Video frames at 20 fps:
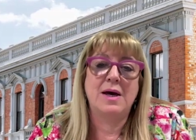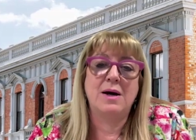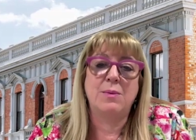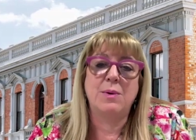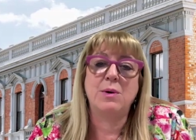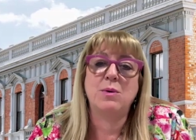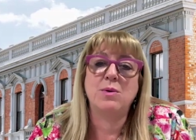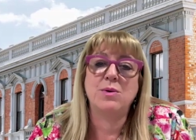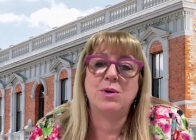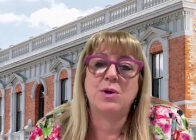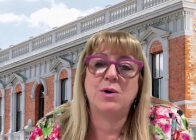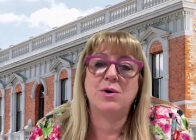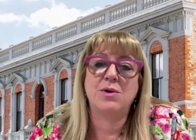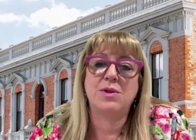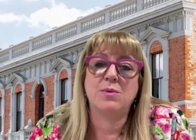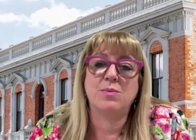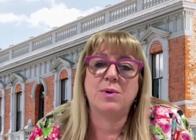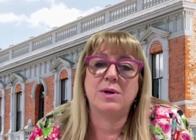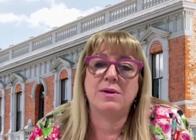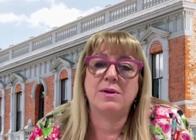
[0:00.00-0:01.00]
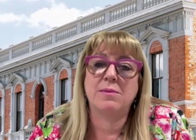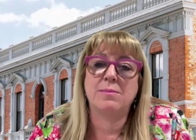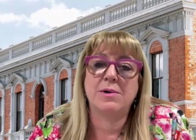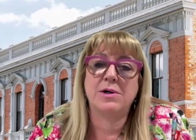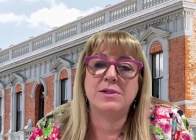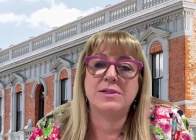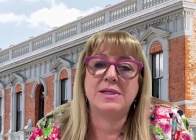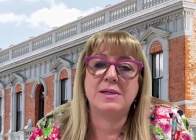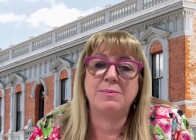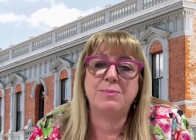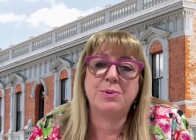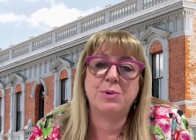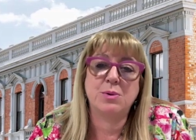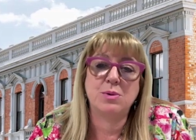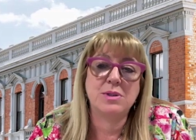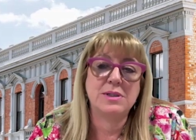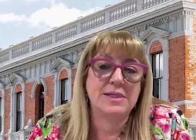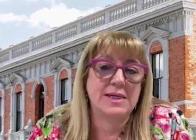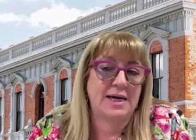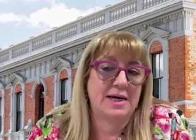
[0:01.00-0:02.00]
We all know that one of the most
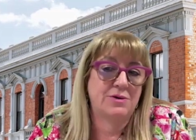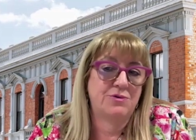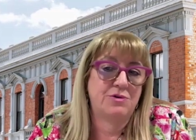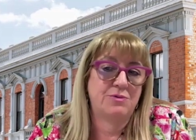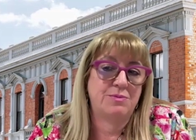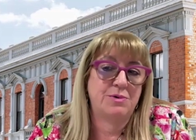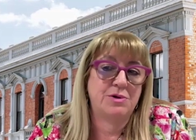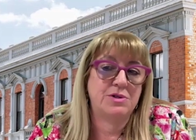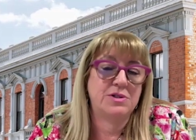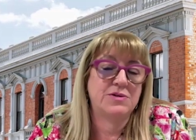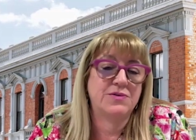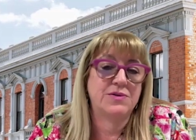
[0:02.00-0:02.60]
important attributes